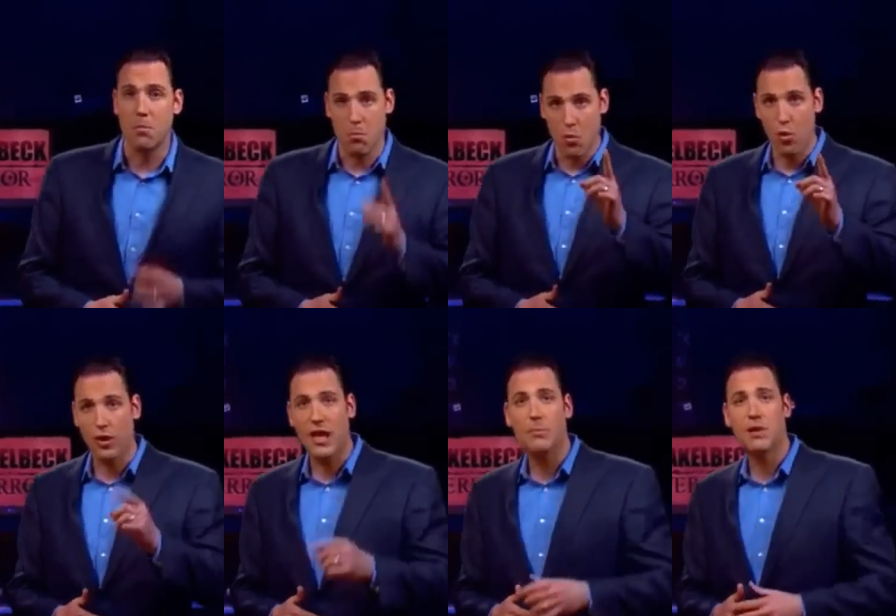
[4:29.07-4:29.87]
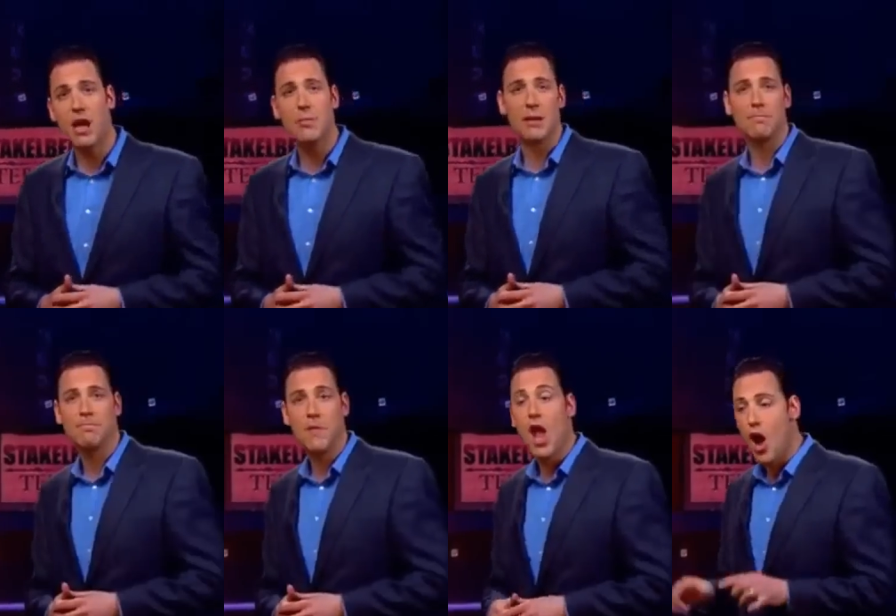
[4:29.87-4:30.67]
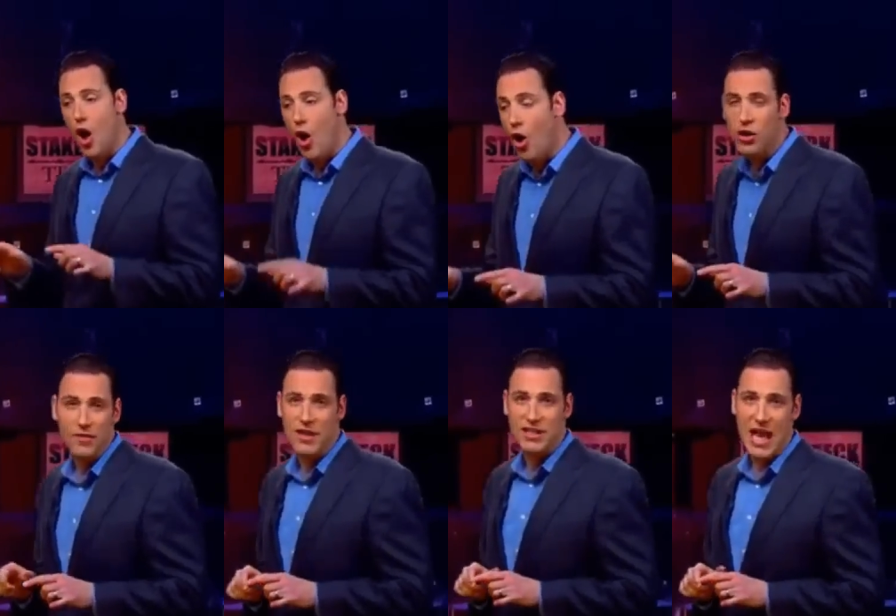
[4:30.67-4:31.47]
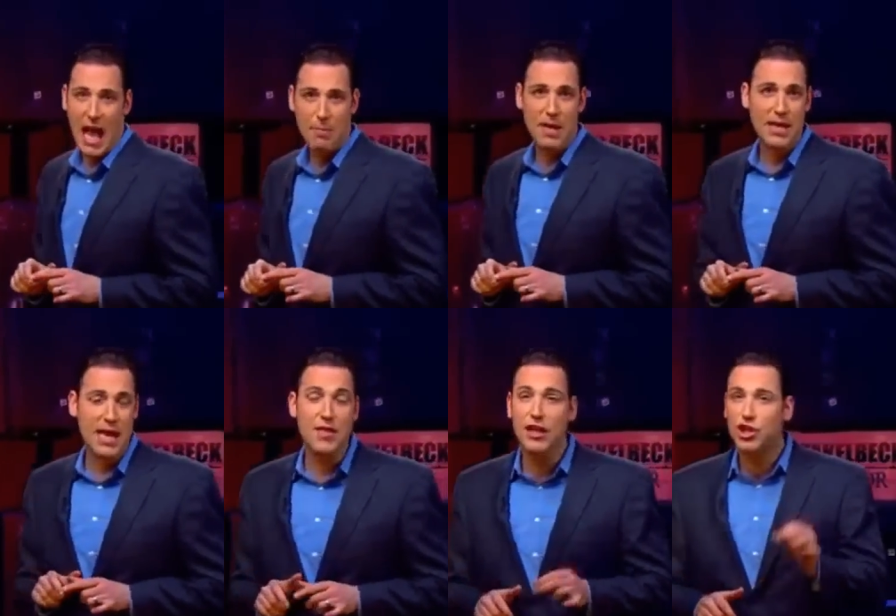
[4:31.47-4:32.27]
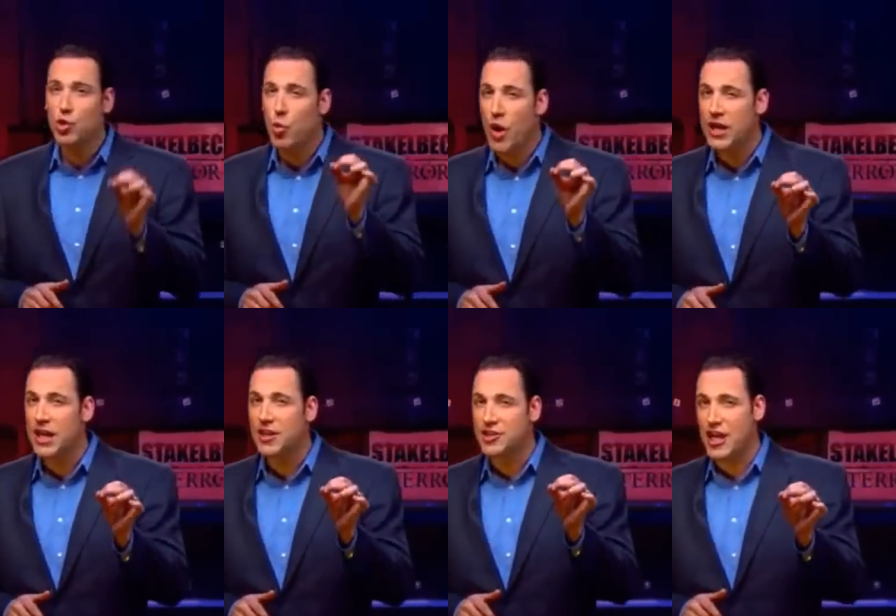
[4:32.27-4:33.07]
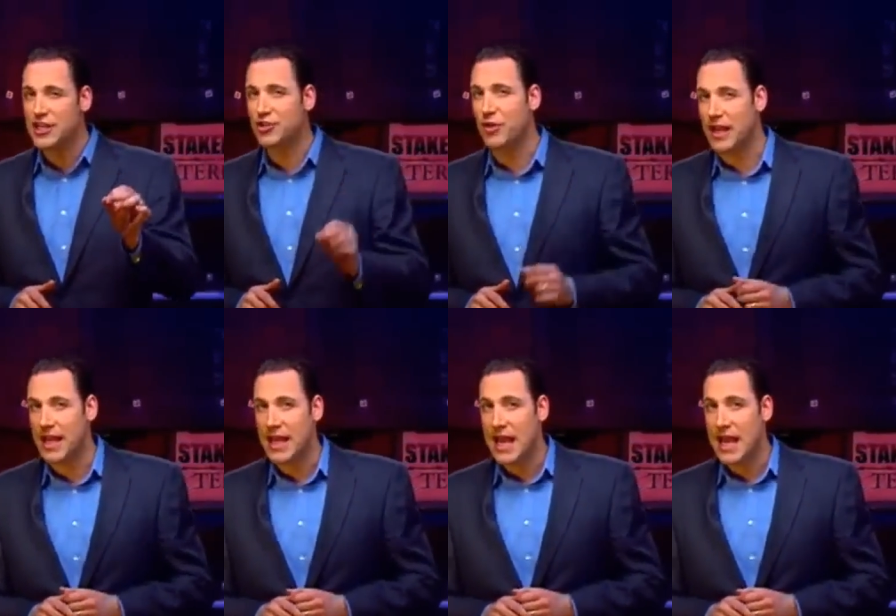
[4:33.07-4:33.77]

More kept coming. All of this happened in the 20th century.